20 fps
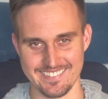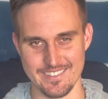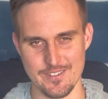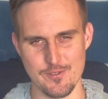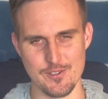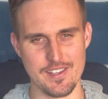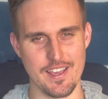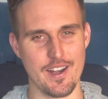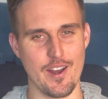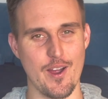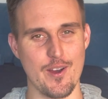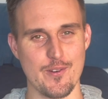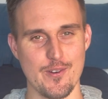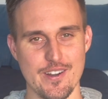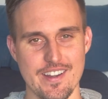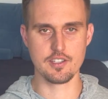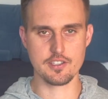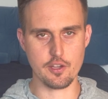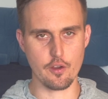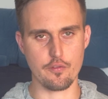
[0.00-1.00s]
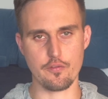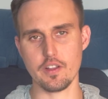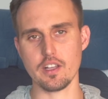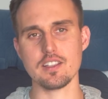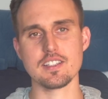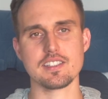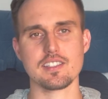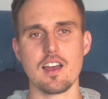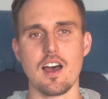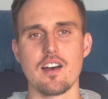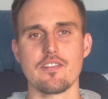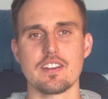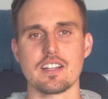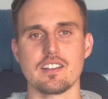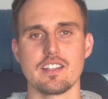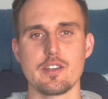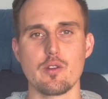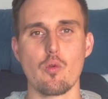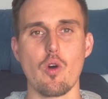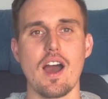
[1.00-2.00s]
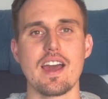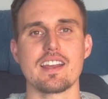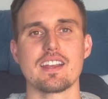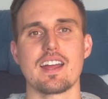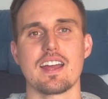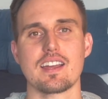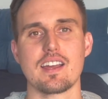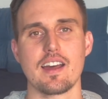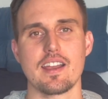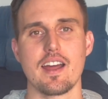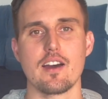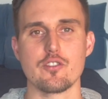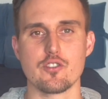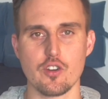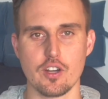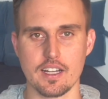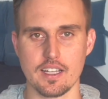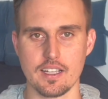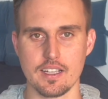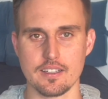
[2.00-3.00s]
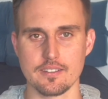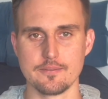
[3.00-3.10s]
Was that awkward? So philosophically, why did I cut out drinking?